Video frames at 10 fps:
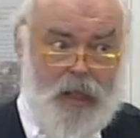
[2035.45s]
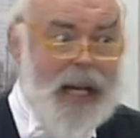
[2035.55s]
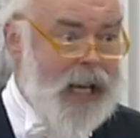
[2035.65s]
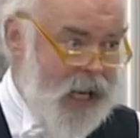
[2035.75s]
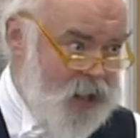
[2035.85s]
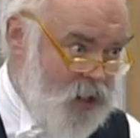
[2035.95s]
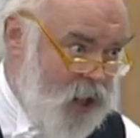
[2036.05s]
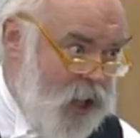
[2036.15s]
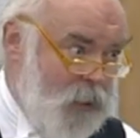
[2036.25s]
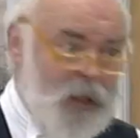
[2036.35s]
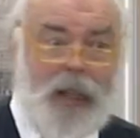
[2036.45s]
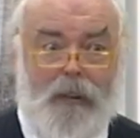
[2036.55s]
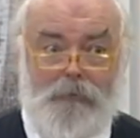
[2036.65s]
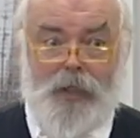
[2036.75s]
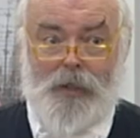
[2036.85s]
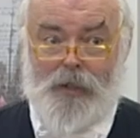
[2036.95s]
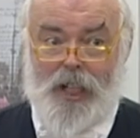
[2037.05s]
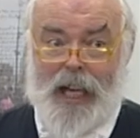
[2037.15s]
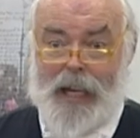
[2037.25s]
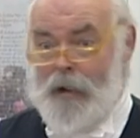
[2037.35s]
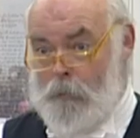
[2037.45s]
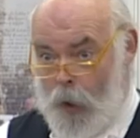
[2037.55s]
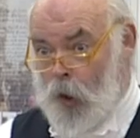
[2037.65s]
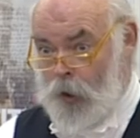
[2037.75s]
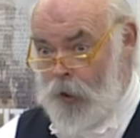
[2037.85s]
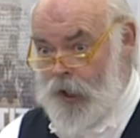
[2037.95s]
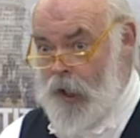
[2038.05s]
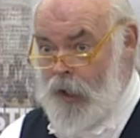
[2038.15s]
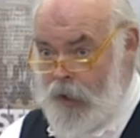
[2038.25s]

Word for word: decades ago when the government of the day bottled